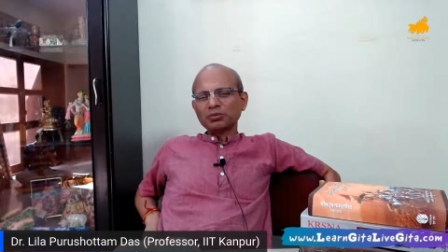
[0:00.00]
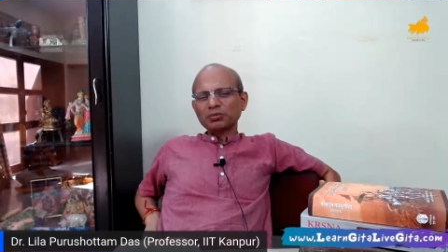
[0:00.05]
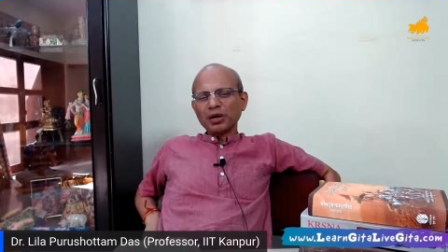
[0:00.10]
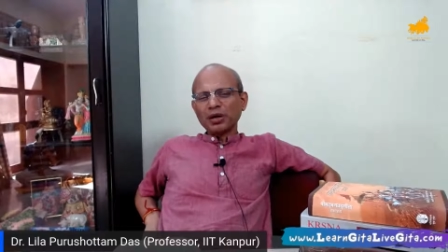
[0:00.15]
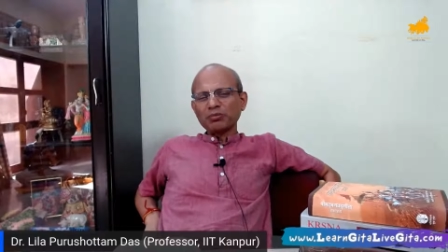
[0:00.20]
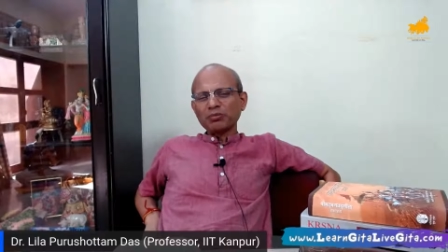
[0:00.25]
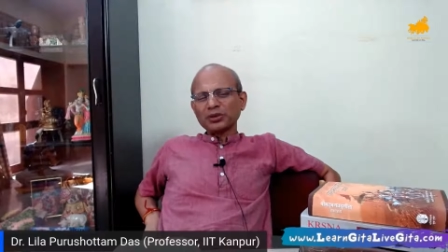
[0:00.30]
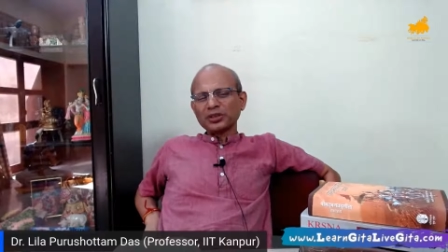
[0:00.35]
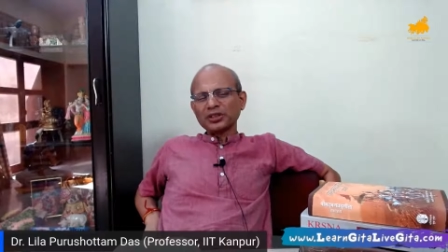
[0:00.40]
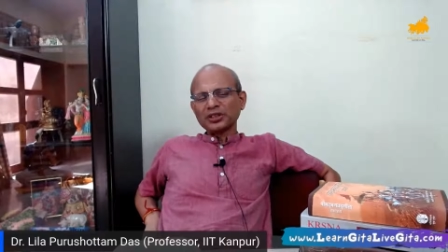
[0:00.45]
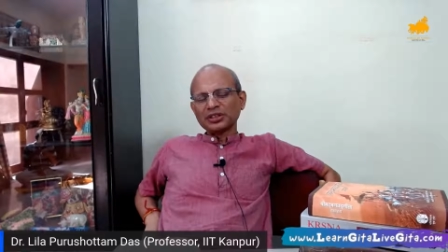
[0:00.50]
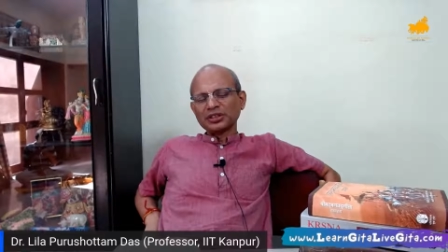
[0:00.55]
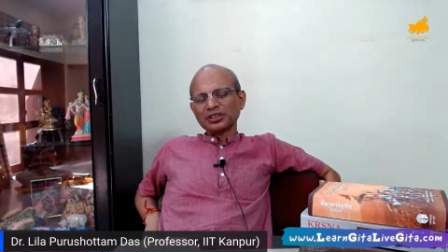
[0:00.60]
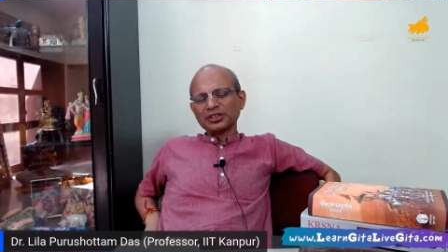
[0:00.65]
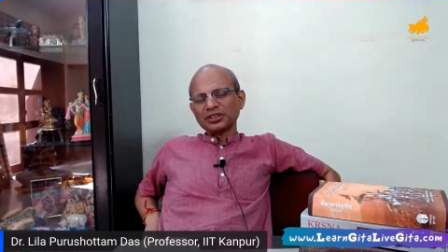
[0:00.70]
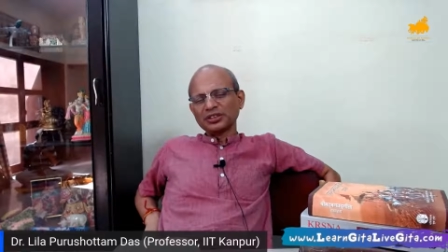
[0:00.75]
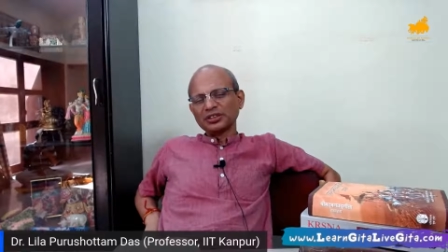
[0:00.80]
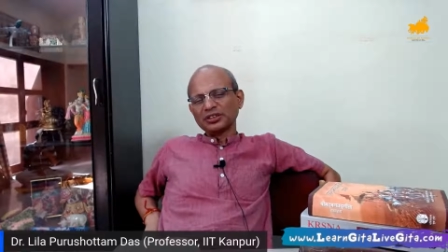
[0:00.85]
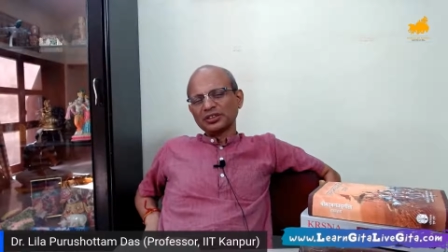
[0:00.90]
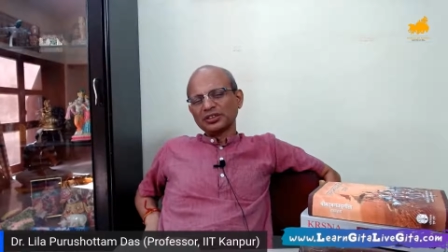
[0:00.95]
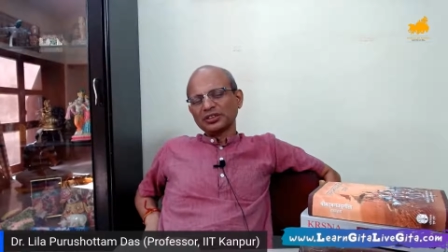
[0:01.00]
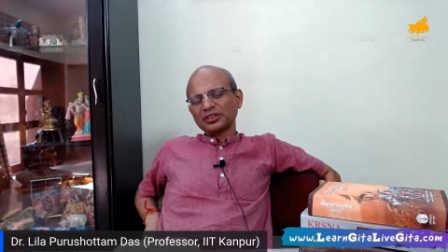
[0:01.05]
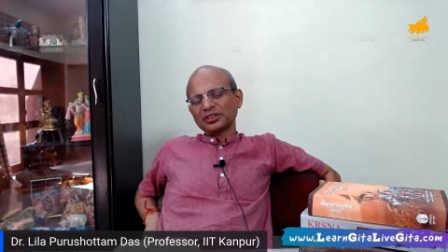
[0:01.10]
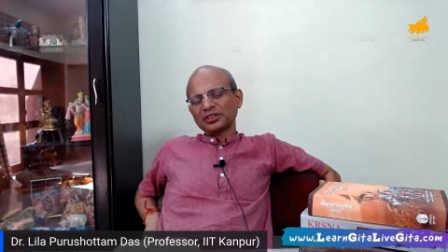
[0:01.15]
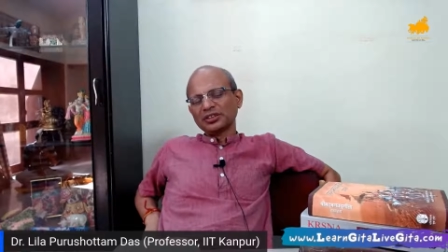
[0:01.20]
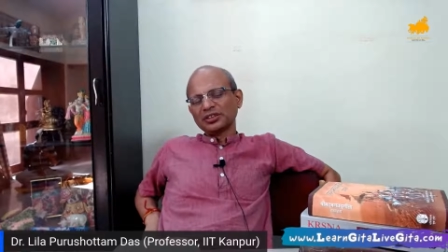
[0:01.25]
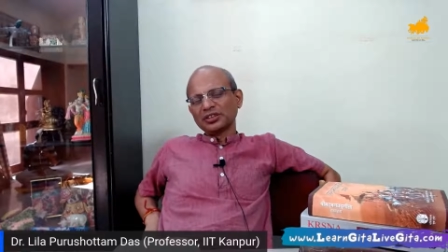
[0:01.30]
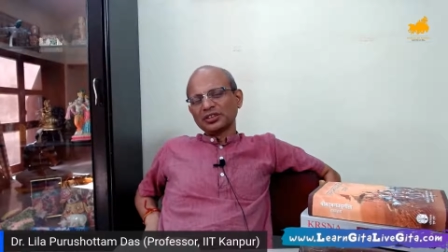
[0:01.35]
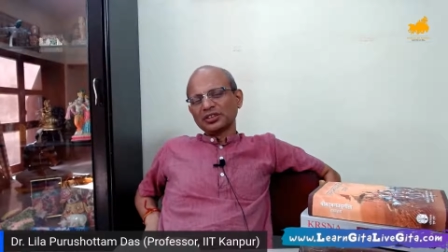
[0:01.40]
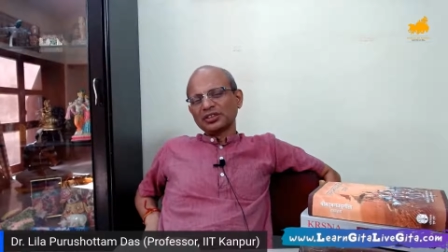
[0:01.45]
property,
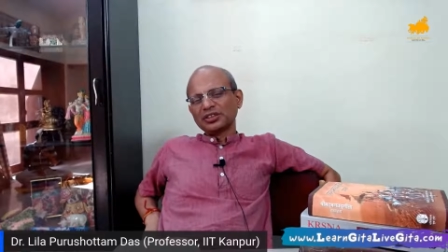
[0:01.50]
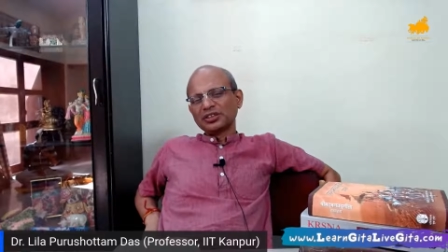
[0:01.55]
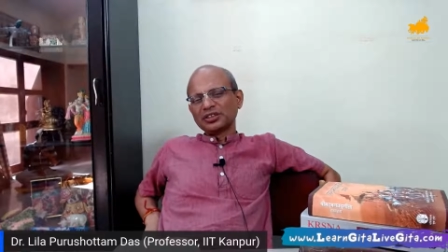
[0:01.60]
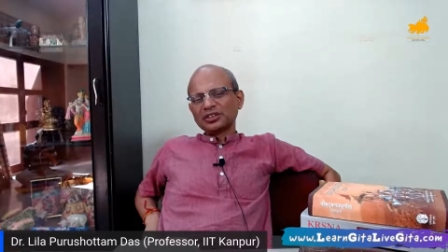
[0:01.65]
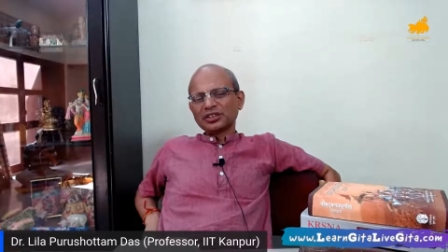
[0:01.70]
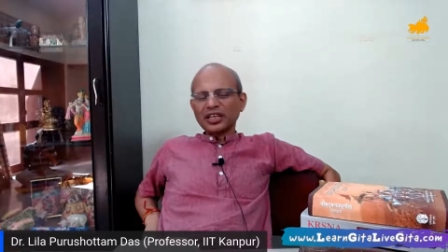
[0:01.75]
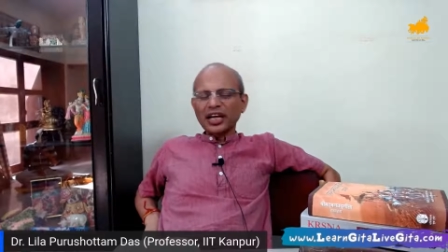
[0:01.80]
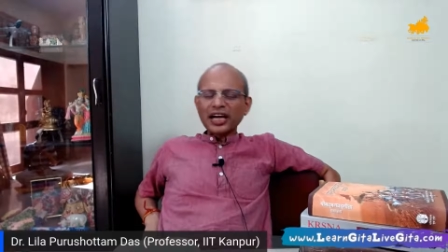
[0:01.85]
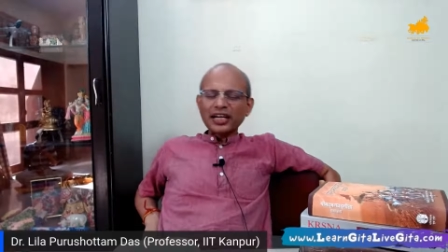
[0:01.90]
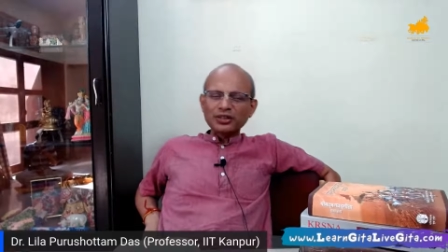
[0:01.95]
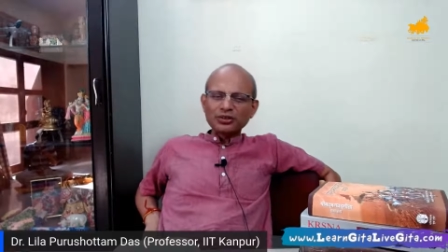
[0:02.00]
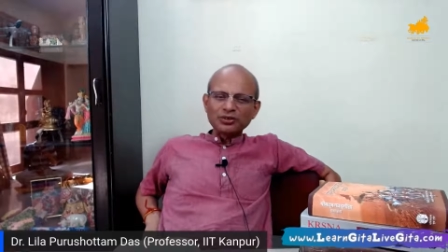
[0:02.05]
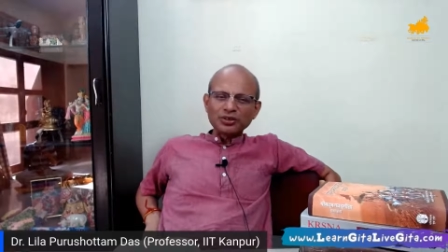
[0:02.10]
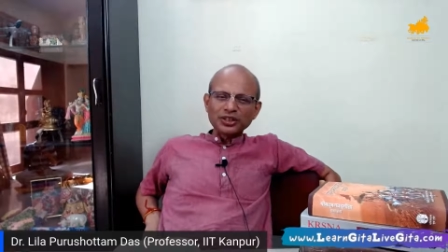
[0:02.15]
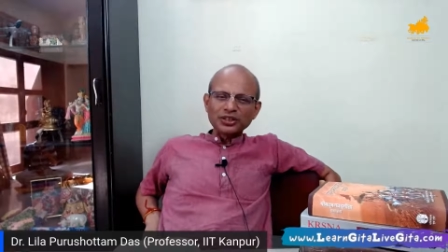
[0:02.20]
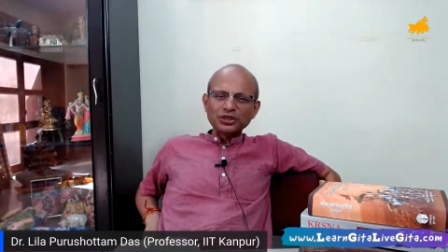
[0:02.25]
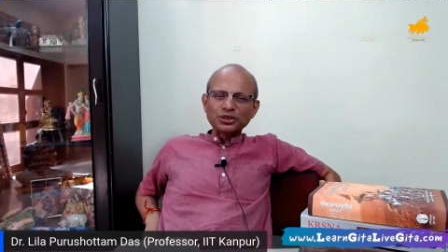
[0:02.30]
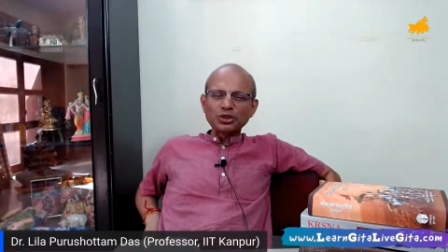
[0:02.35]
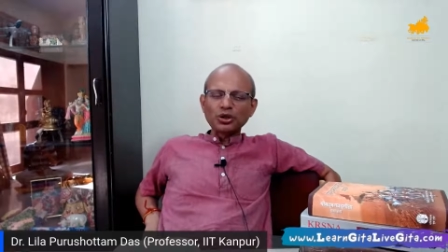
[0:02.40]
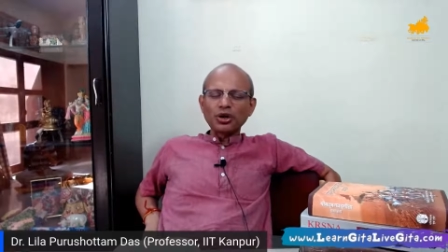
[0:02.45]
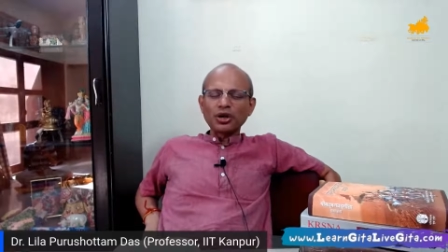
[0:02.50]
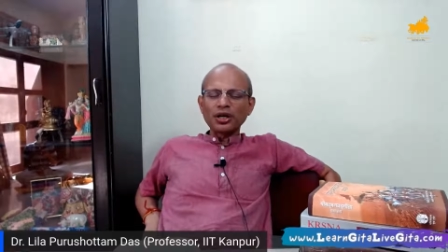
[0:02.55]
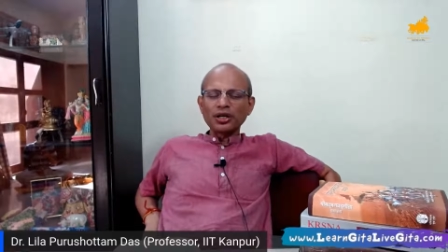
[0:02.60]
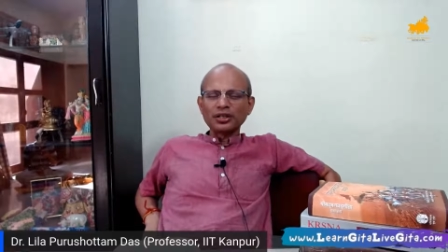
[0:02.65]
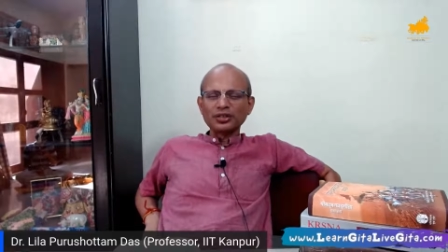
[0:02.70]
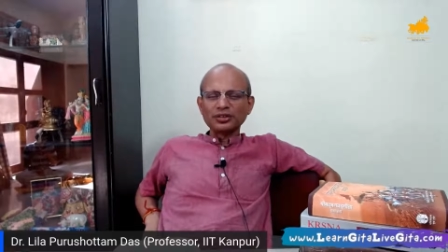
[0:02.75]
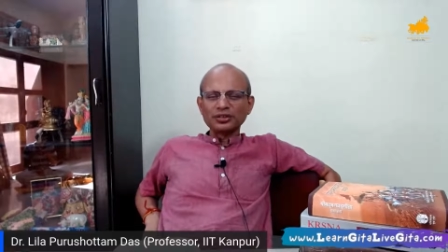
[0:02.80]
tried to enjoy